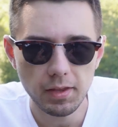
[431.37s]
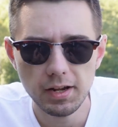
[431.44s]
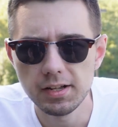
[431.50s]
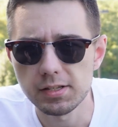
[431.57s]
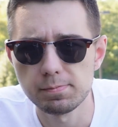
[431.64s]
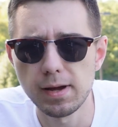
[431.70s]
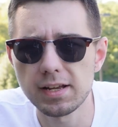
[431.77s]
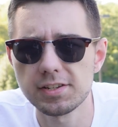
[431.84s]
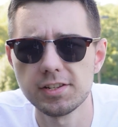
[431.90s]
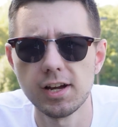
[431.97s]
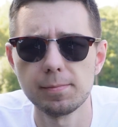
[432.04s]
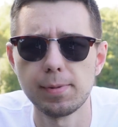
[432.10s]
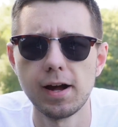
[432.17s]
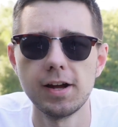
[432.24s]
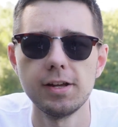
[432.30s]
it's messed
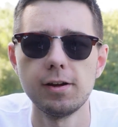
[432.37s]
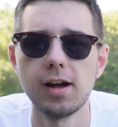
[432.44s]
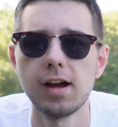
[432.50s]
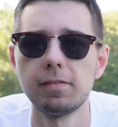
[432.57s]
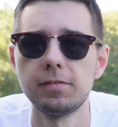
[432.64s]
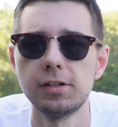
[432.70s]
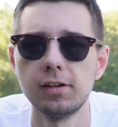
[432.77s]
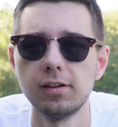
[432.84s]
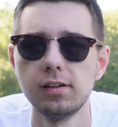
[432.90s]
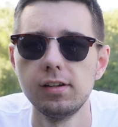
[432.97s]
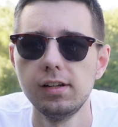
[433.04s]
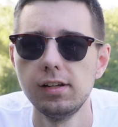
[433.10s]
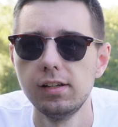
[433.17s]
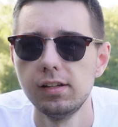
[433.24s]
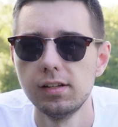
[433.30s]
up how you have to
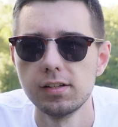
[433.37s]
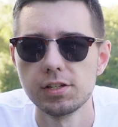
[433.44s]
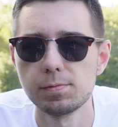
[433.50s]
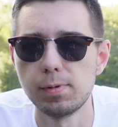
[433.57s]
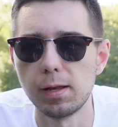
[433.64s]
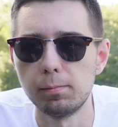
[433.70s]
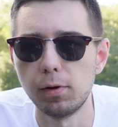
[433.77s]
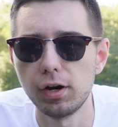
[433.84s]
spend